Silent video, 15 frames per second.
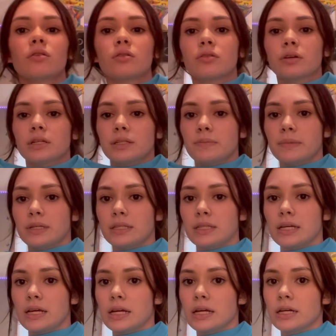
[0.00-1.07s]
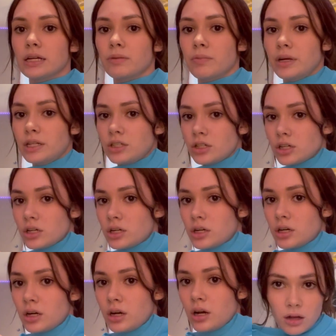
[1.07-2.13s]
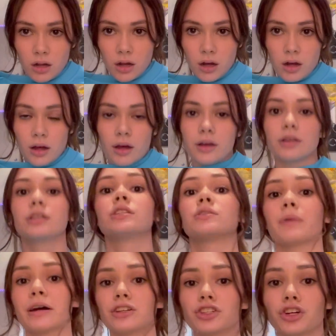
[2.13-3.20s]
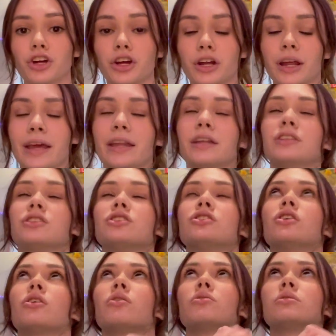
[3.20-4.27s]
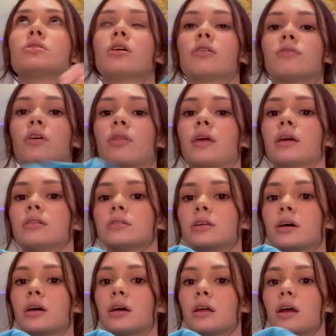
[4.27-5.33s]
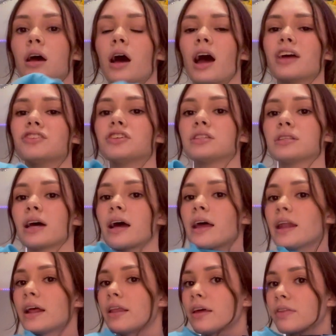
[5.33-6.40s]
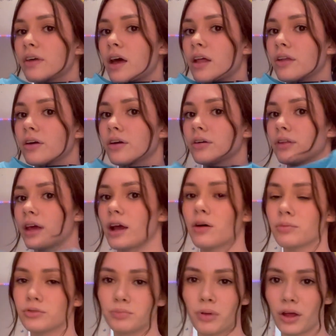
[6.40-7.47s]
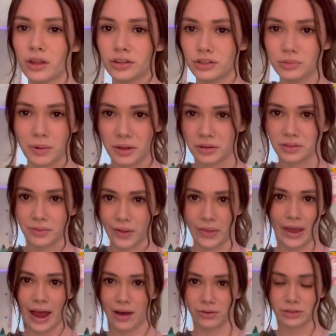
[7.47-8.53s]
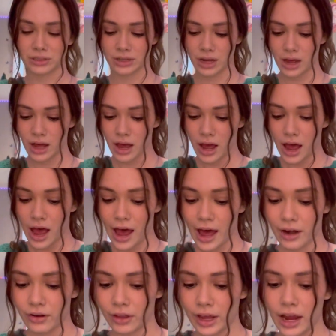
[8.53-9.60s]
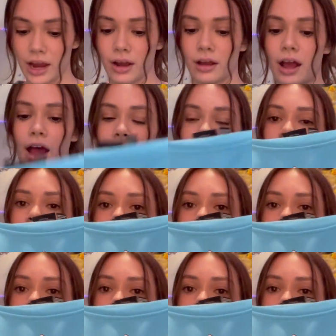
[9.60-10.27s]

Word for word: Christmassy winter uh, sweatshirt and it's so soft on the inside. I just, and I like the color. Like I'll probably just wear this around the house. I don't really care. I love